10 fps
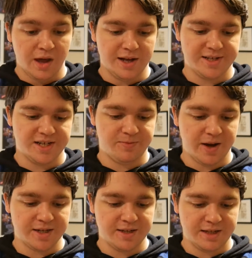it's
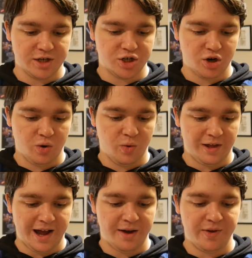expected that the show
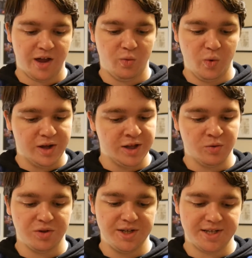will have a weekly
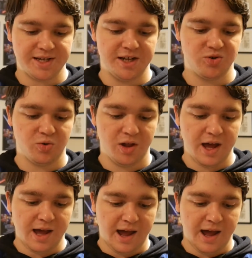release schedule